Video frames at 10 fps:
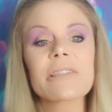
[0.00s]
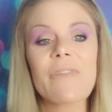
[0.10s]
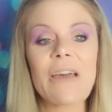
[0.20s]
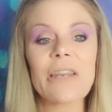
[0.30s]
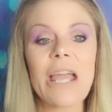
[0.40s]

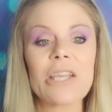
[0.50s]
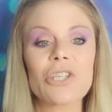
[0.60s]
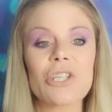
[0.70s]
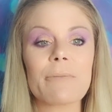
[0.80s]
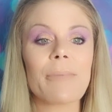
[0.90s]

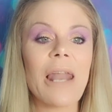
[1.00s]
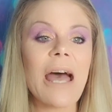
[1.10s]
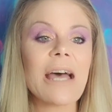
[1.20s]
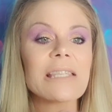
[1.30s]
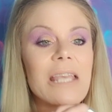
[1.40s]
foundation
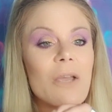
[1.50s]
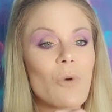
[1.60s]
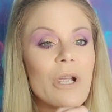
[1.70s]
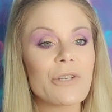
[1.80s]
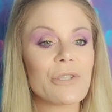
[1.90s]
applies and
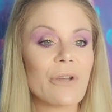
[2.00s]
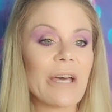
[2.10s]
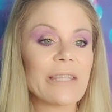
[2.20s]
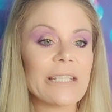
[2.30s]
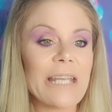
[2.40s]
wears
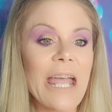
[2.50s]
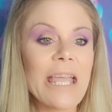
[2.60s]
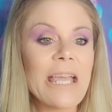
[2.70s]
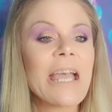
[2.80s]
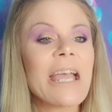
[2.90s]
throughout the day,